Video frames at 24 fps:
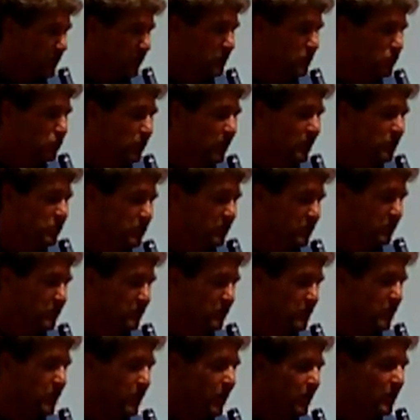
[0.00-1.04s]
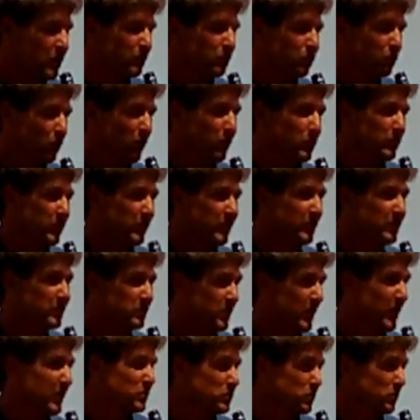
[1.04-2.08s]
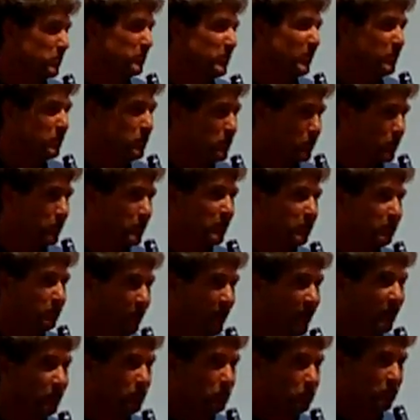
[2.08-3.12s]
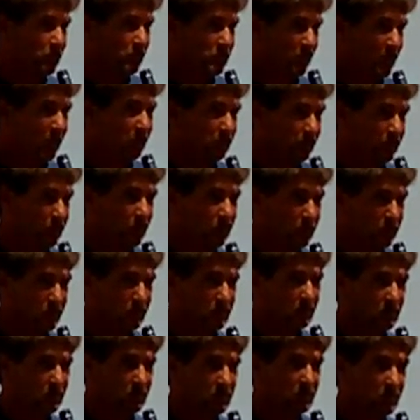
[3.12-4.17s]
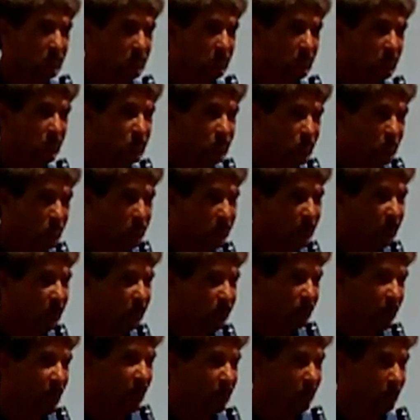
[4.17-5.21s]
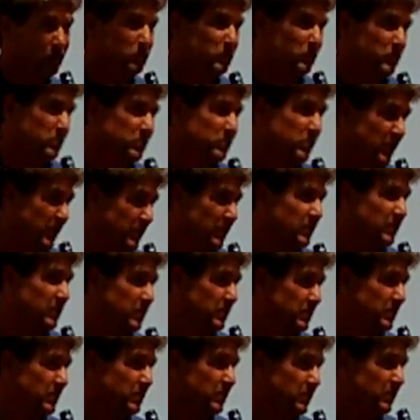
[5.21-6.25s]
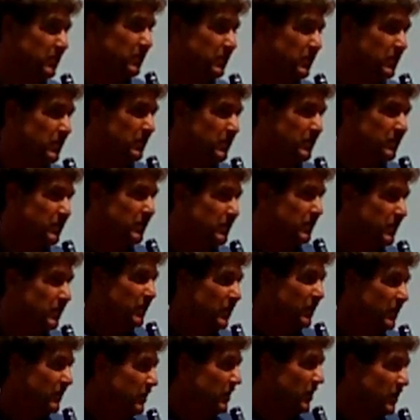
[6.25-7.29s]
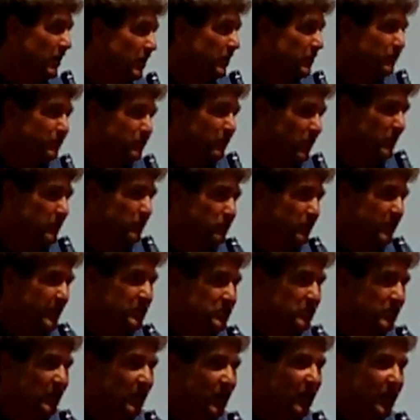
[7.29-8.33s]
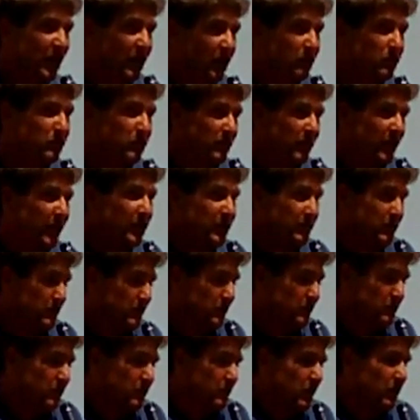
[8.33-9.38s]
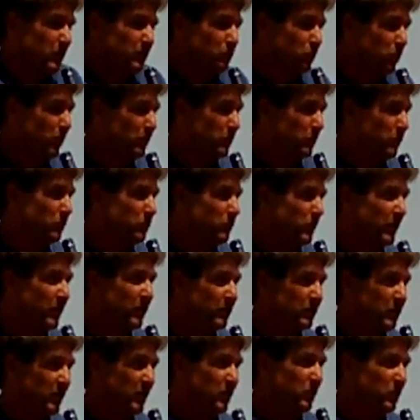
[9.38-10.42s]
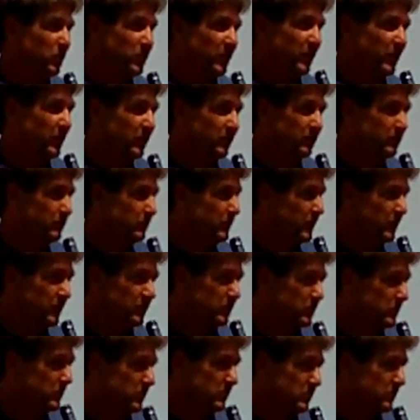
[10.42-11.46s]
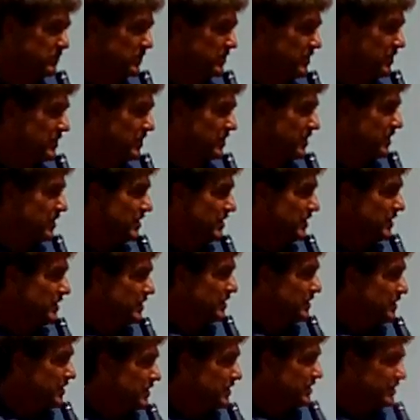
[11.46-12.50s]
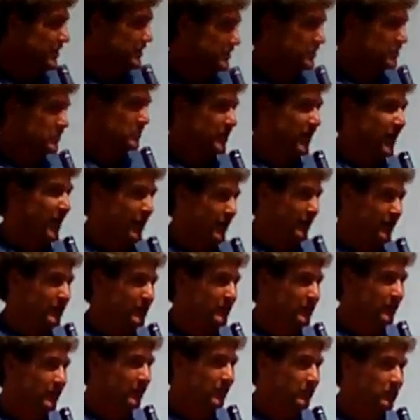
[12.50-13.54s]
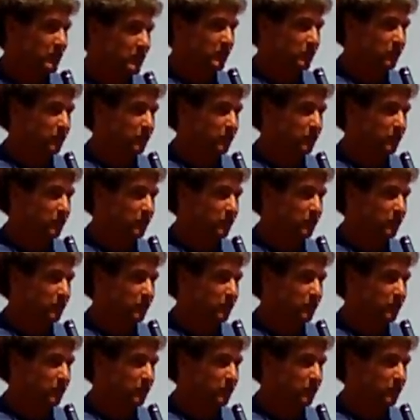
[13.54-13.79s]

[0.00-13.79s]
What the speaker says: Construction unemployment is actually about 35%, folks. 35%. And I'm facing a higher than that unemployment with my own company. It's sad. And the